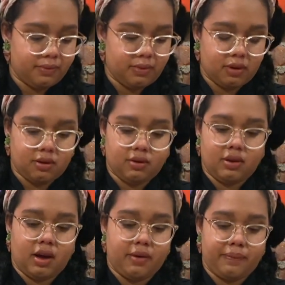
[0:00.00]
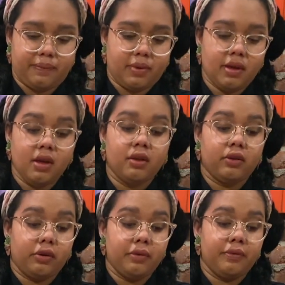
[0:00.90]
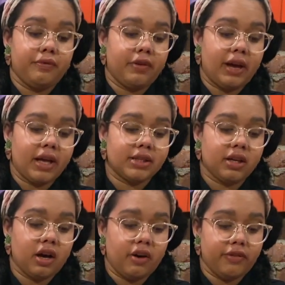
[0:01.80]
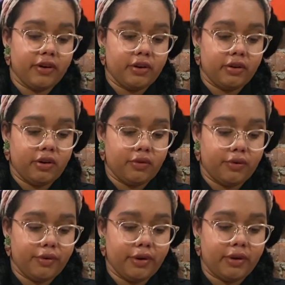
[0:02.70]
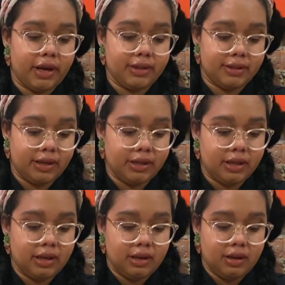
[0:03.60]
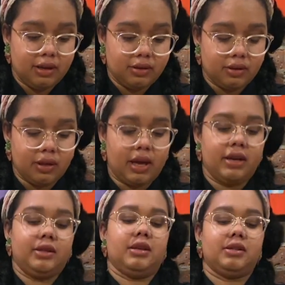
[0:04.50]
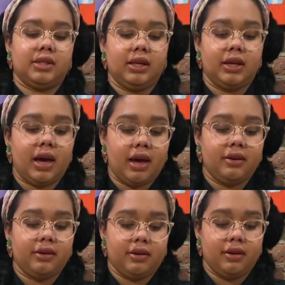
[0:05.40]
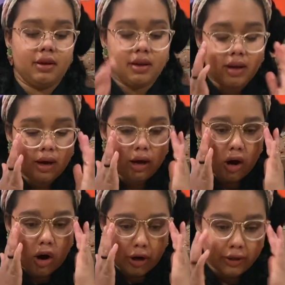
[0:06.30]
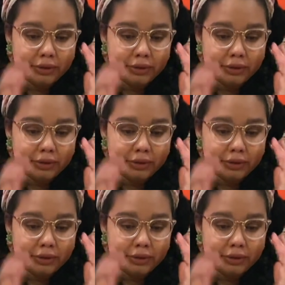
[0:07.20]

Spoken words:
Okay, don't forget to cover your royal icing so that it doesn't get hard.